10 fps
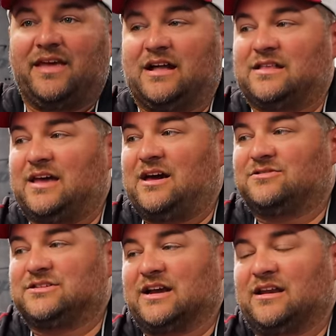At the
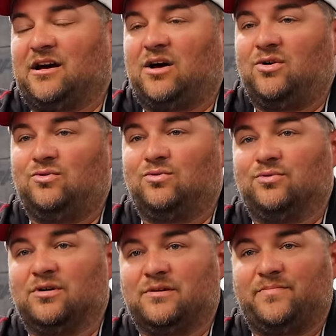house, I got an
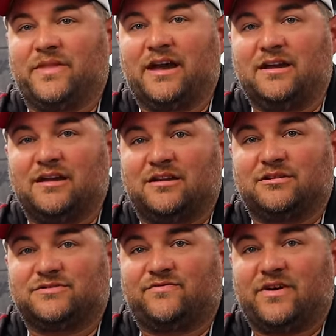old eight inch
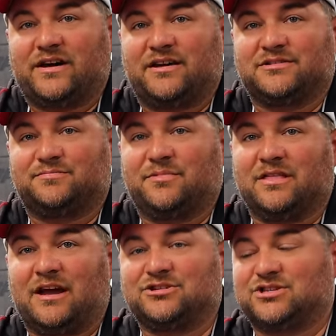vise, but a
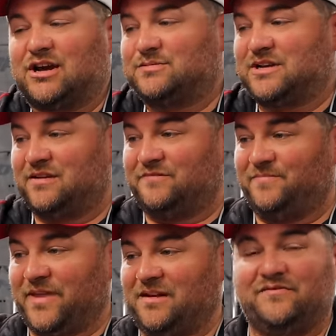lot of shops have
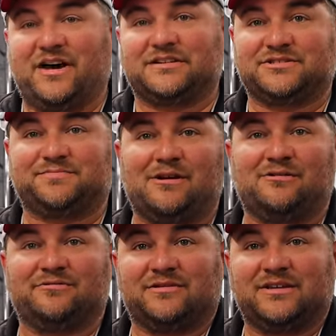vices
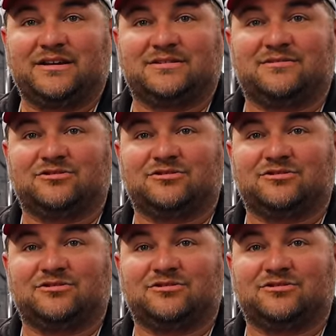smaller than this yeah.